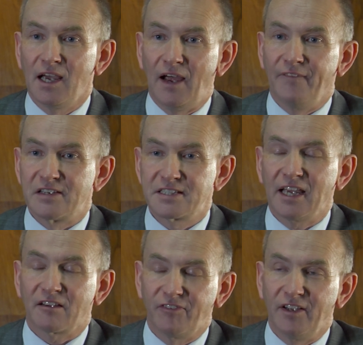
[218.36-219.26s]
and the
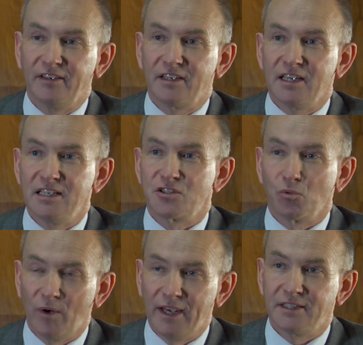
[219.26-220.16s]
Tech Fund is the
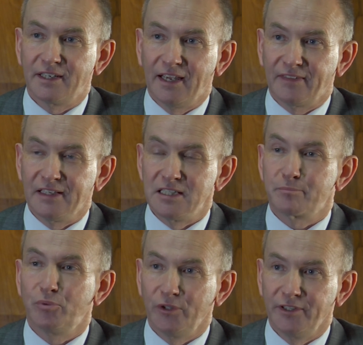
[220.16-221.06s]
way to get these
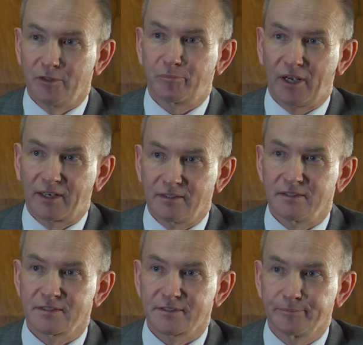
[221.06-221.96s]
put into
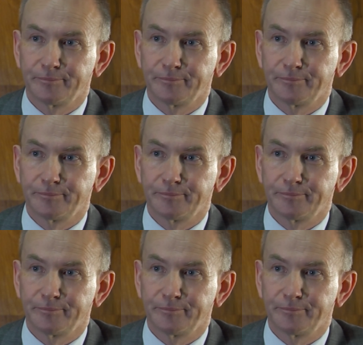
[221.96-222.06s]
practice.